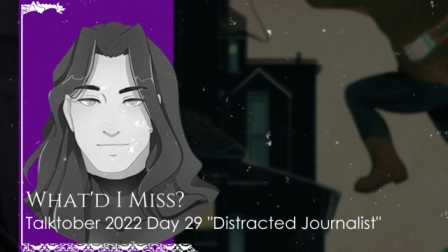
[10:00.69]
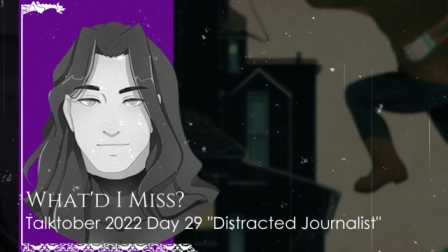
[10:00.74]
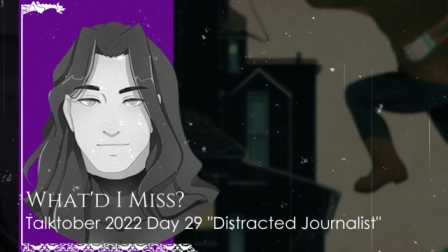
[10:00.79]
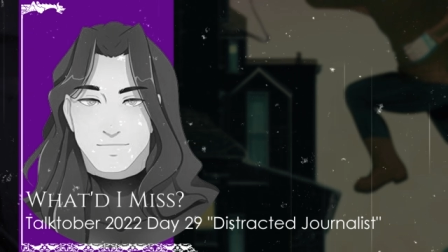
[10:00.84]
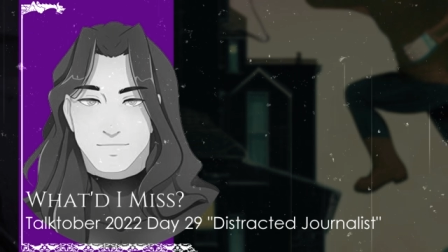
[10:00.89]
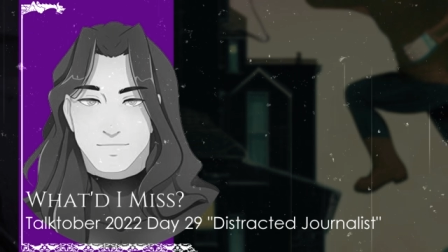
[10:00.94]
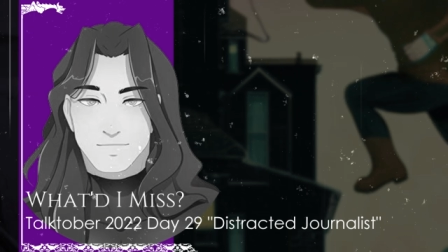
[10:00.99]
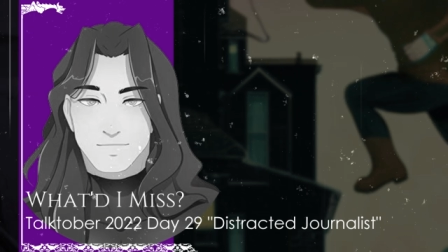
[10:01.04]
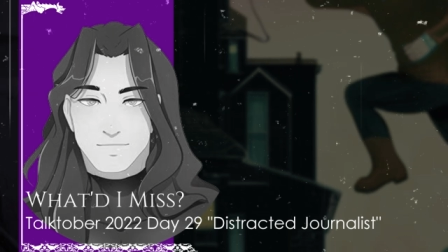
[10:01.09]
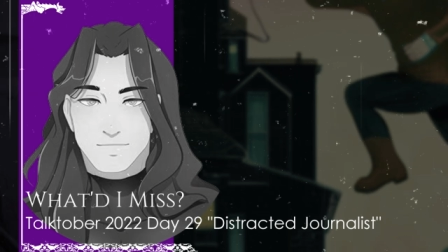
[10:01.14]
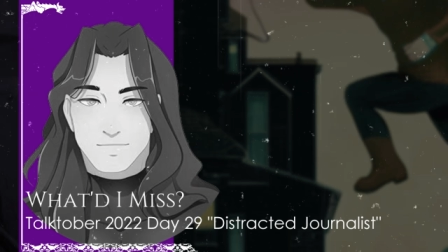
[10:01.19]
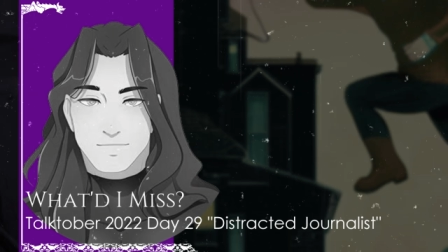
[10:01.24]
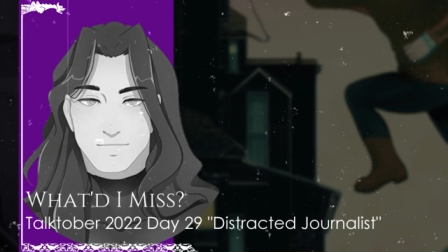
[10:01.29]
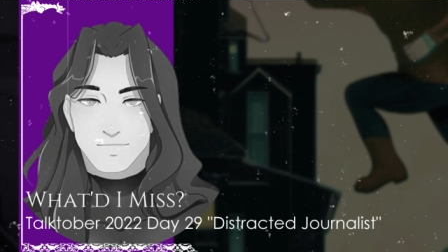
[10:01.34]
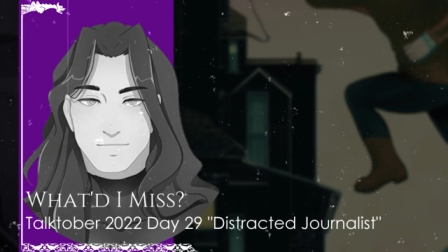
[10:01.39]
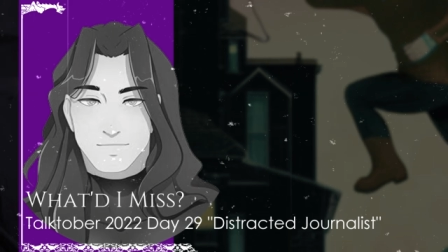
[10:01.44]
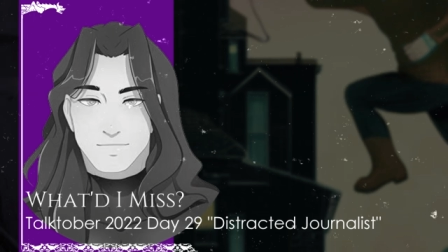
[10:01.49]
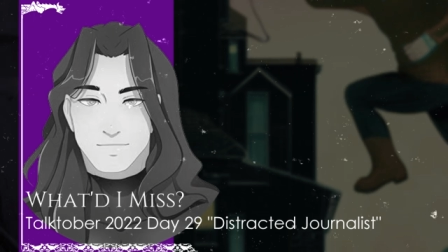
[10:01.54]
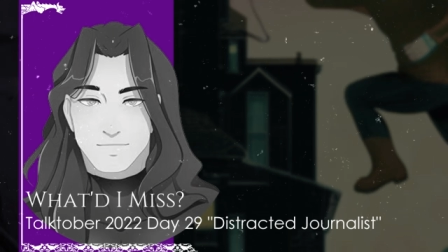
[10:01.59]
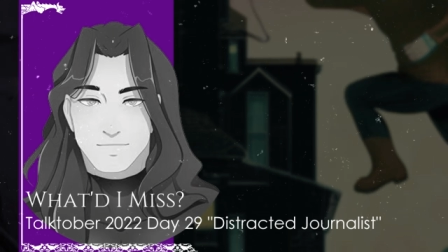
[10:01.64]
Yeah,
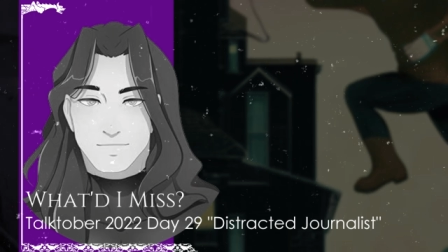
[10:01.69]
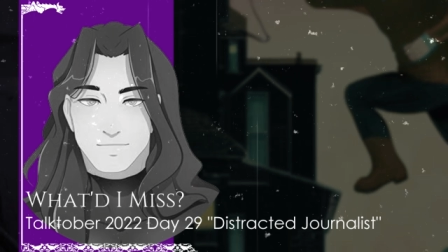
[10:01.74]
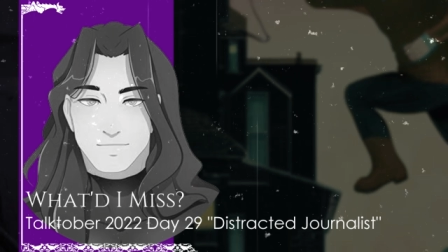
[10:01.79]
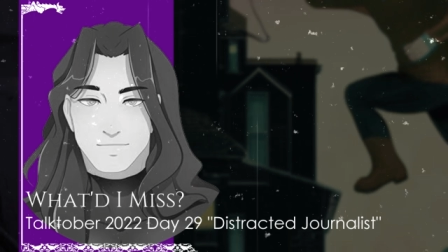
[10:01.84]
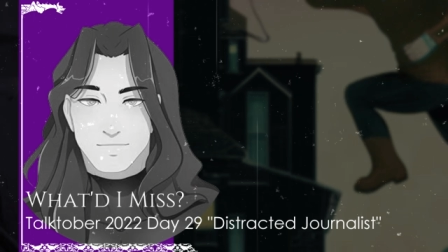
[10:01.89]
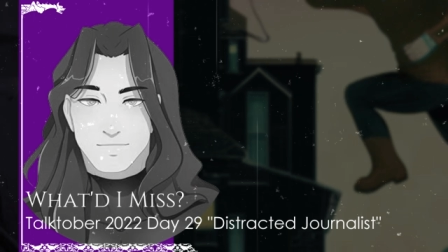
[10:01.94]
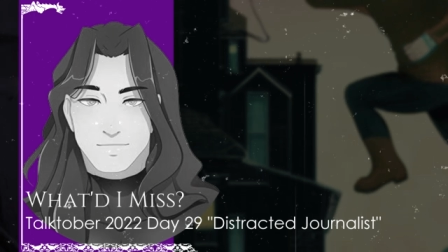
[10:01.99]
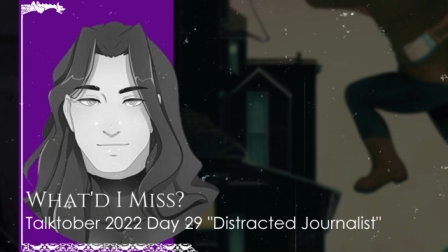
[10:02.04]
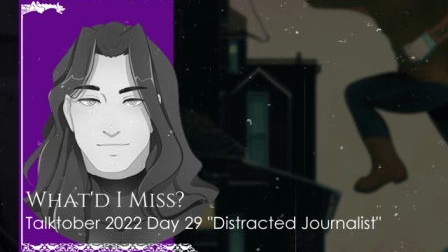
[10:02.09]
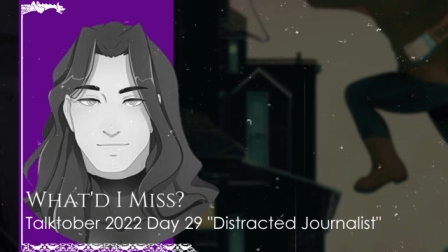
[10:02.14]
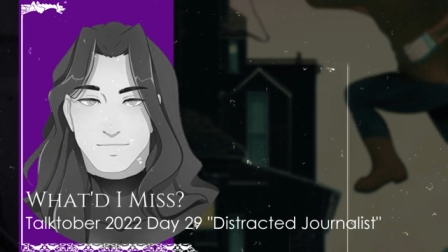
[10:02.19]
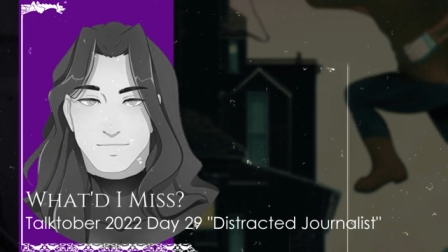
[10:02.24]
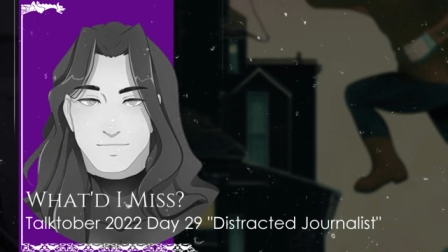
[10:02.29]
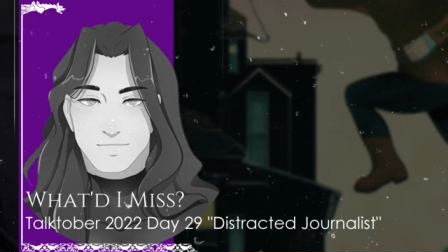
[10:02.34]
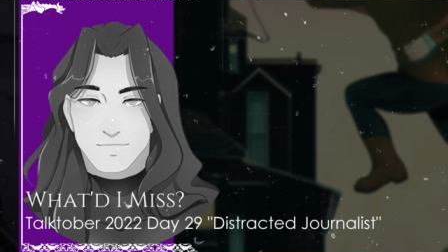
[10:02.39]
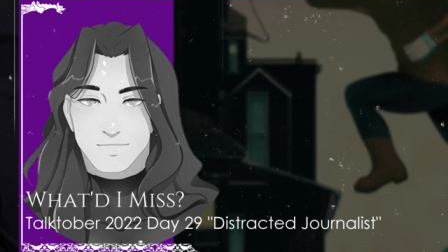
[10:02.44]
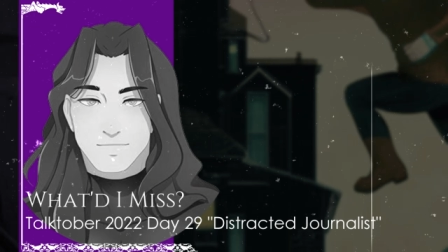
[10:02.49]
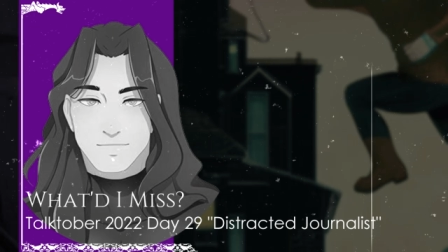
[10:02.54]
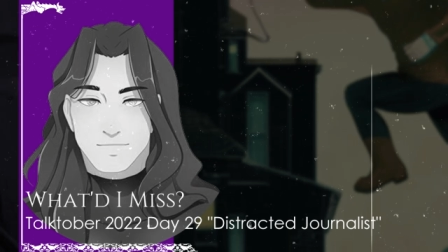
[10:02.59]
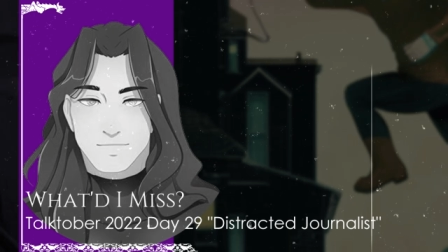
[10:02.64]
there's, there's probably a
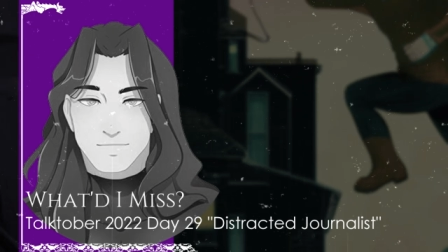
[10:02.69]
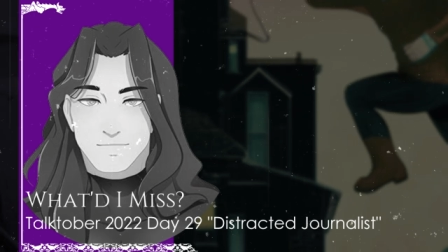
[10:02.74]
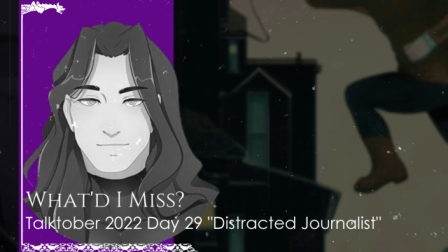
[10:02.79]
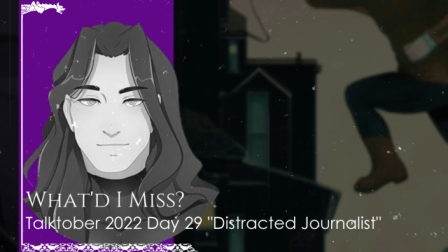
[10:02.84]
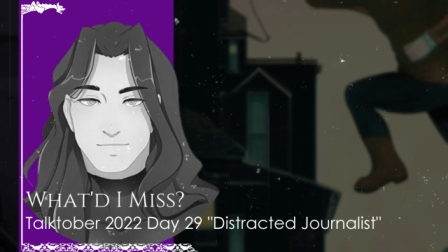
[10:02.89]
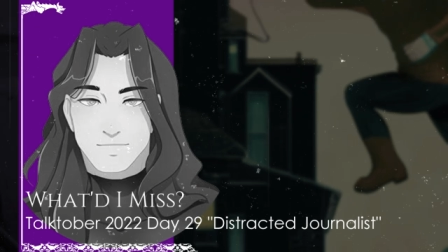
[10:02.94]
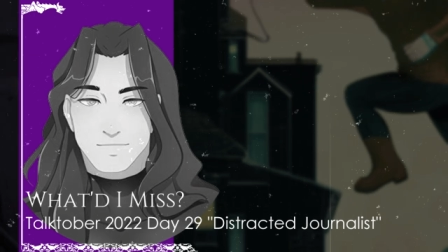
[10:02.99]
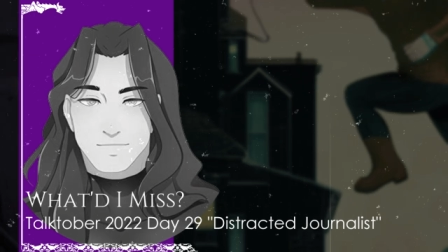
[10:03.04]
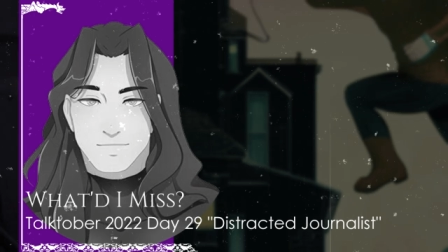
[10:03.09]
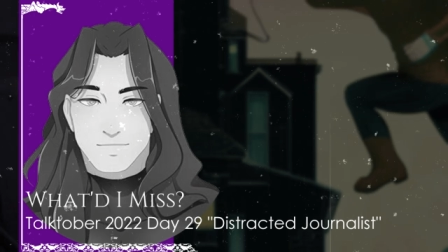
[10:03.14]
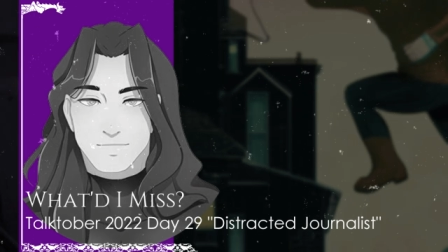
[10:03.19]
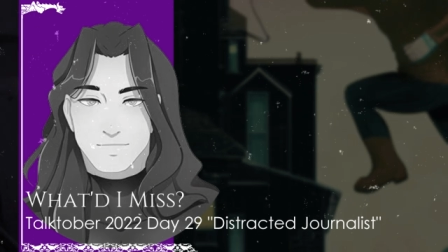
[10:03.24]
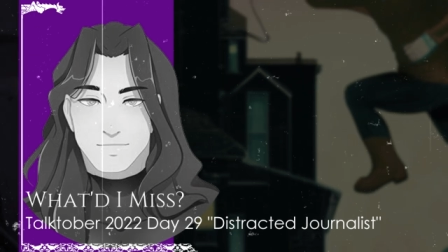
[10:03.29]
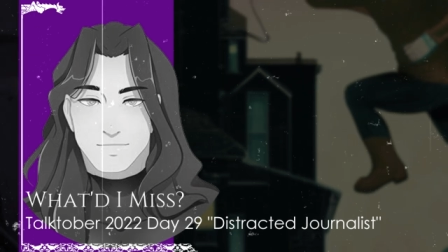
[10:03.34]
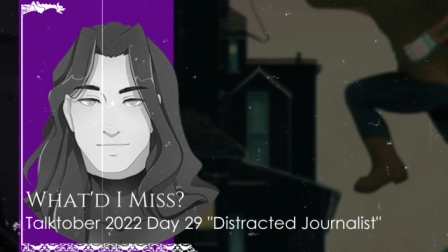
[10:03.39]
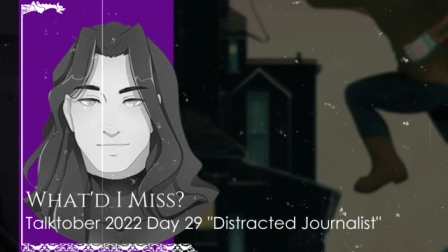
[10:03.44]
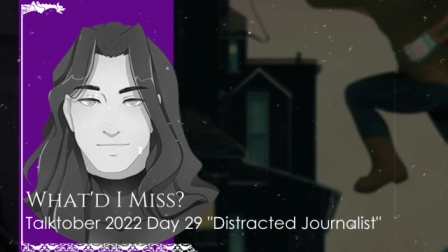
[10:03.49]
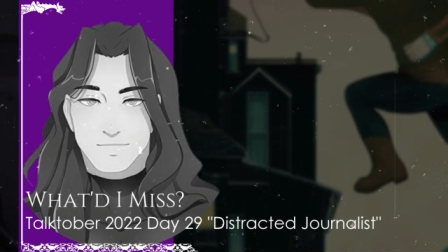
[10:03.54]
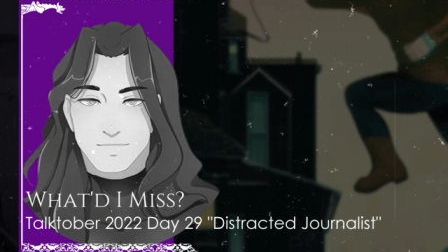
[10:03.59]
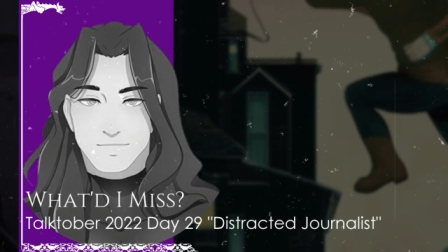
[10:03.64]
lot going on.
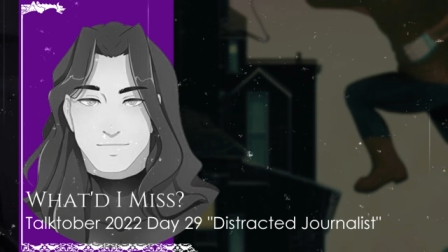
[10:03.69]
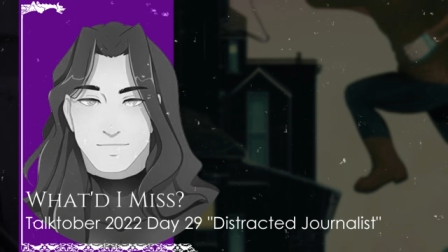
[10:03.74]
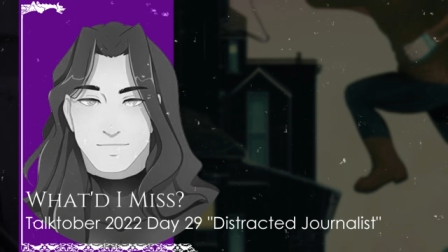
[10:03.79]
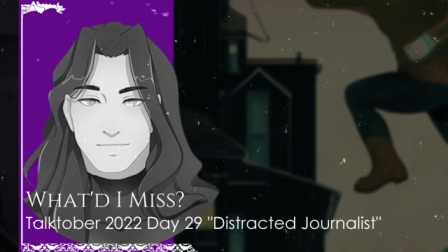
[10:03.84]
He